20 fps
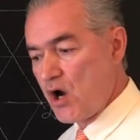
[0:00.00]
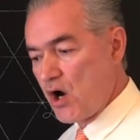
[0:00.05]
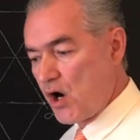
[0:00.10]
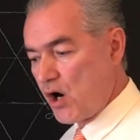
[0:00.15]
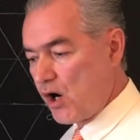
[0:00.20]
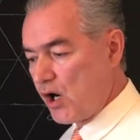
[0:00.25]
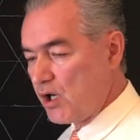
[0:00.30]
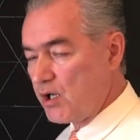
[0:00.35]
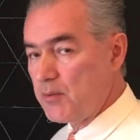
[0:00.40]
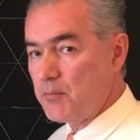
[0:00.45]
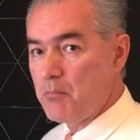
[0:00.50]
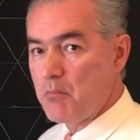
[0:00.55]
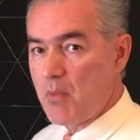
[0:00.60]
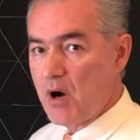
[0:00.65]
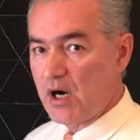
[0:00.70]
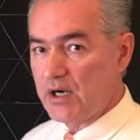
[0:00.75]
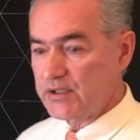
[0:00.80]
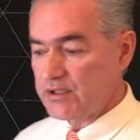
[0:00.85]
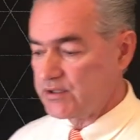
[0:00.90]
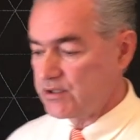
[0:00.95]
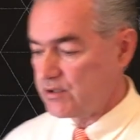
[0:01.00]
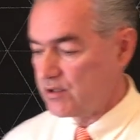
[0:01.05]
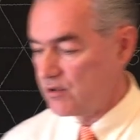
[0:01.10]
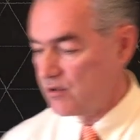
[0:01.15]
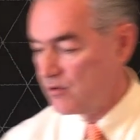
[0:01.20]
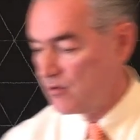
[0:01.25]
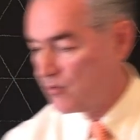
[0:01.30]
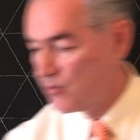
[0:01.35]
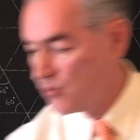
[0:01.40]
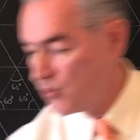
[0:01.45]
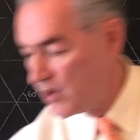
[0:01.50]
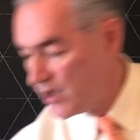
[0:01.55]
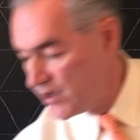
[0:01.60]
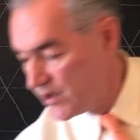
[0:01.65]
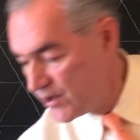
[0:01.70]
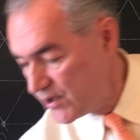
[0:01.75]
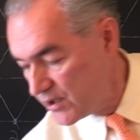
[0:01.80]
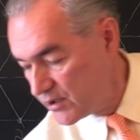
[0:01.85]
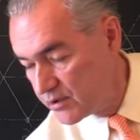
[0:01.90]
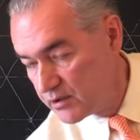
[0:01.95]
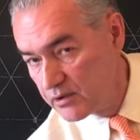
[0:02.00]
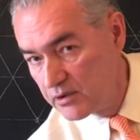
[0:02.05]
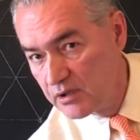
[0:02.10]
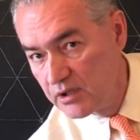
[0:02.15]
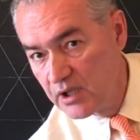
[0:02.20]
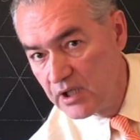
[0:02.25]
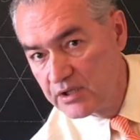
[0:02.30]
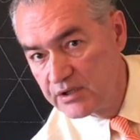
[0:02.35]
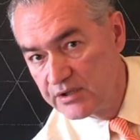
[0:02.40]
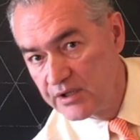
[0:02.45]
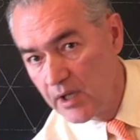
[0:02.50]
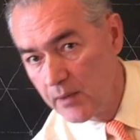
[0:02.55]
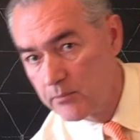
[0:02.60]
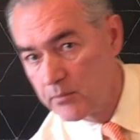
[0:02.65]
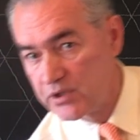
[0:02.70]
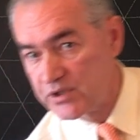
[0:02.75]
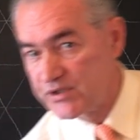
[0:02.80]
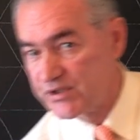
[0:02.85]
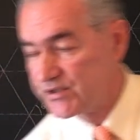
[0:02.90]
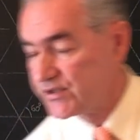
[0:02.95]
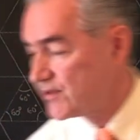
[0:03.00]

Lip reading: are marked with numbers.